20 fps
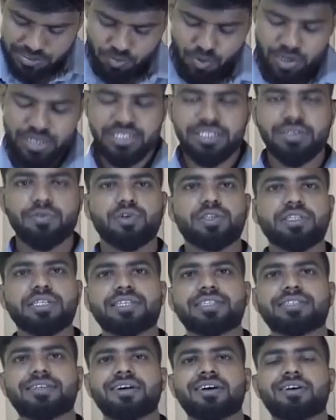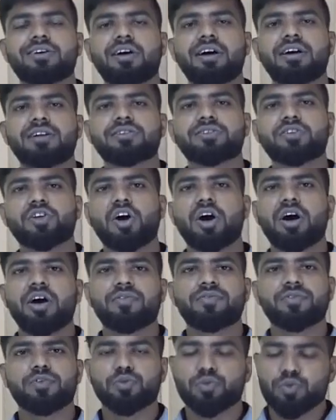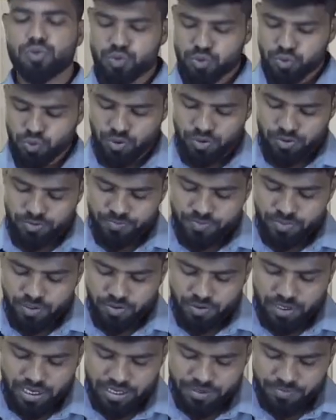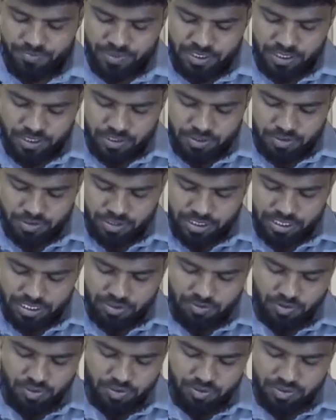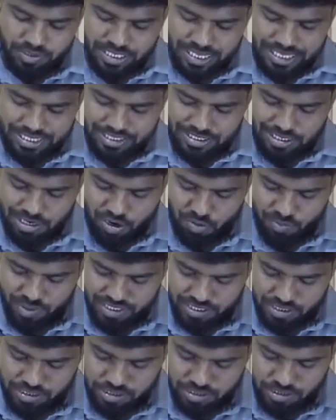What is COGS? Cost of goods sold. Okay. So that equal to sales. How much?